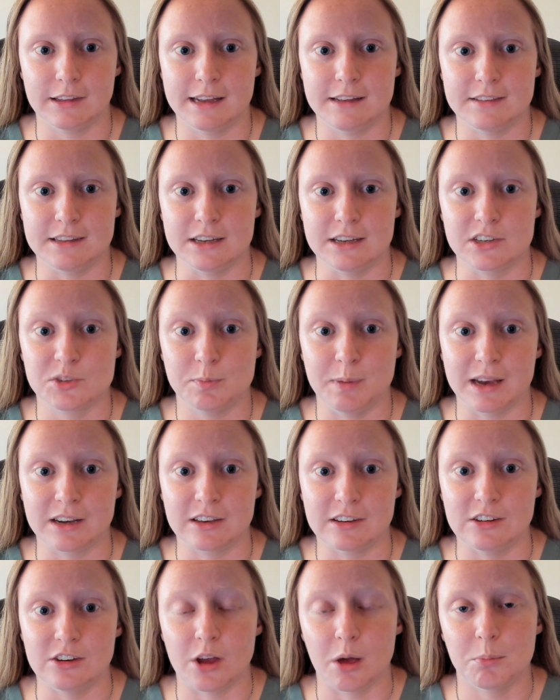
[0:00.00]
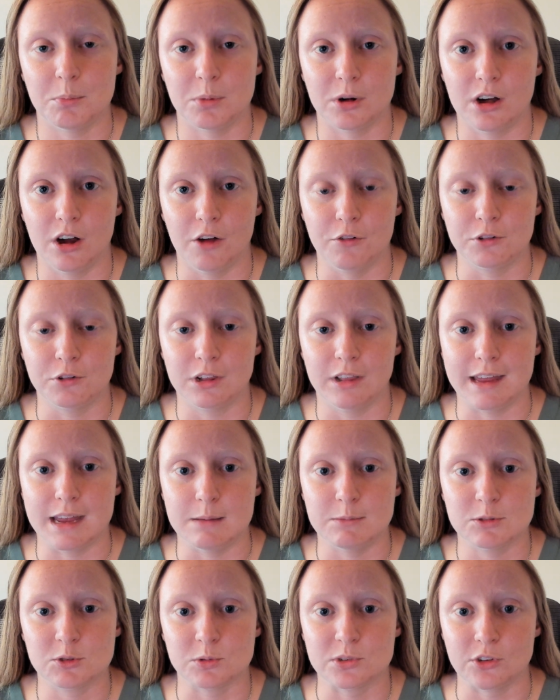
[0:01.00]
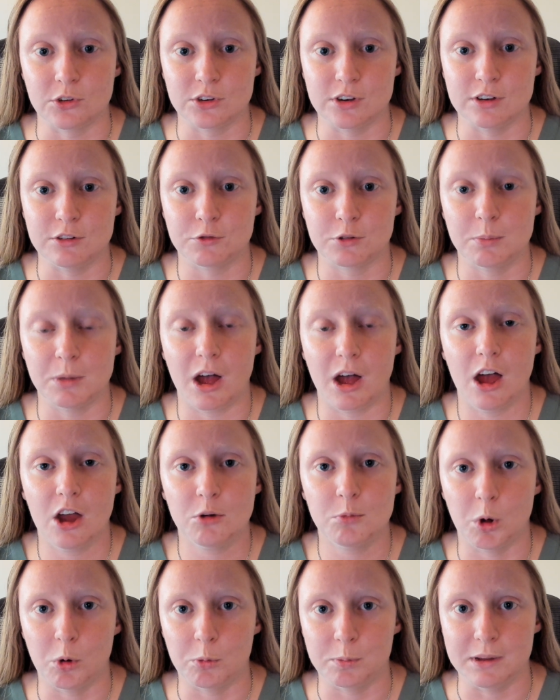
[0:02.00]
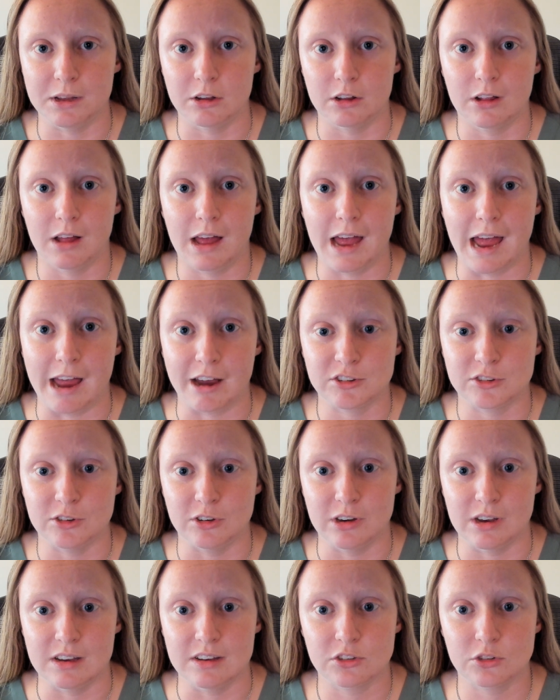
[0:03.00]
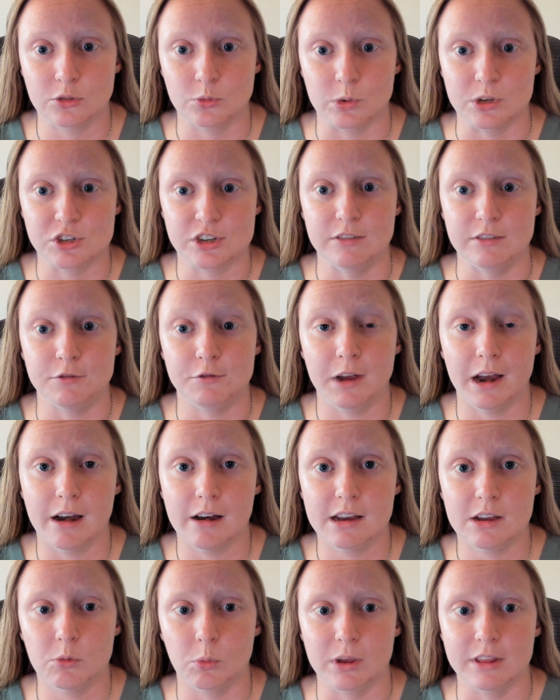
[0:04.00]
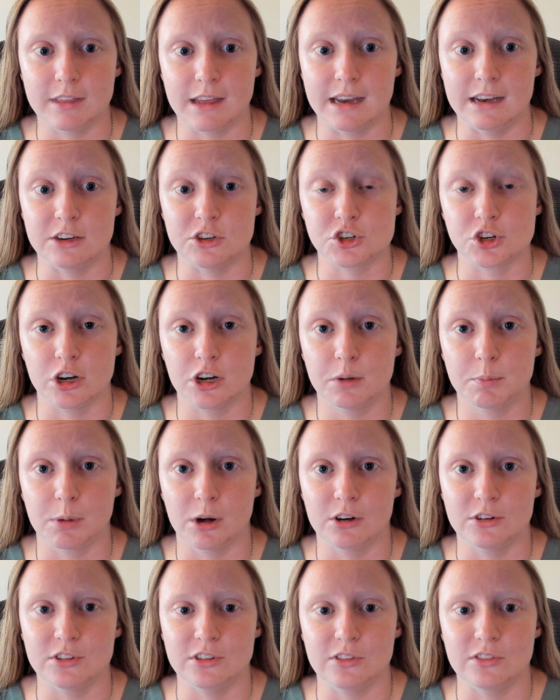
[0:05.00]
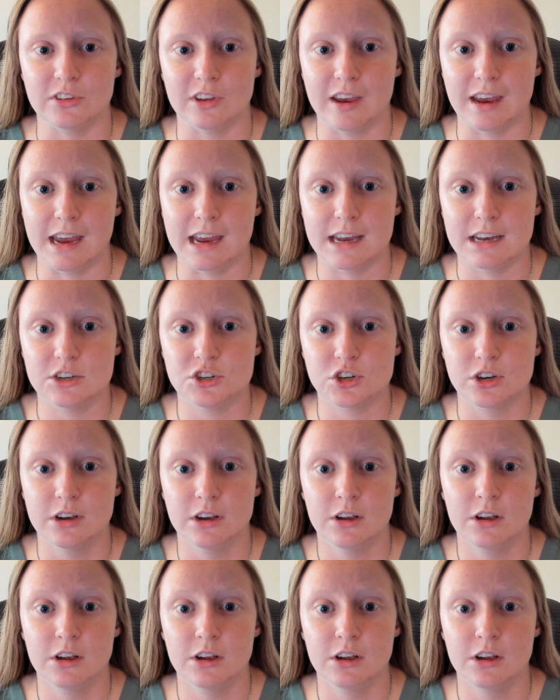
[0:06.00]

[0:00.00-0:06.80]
the expected number of claims resulting from automobile accidents, which can vary with an insured person's age,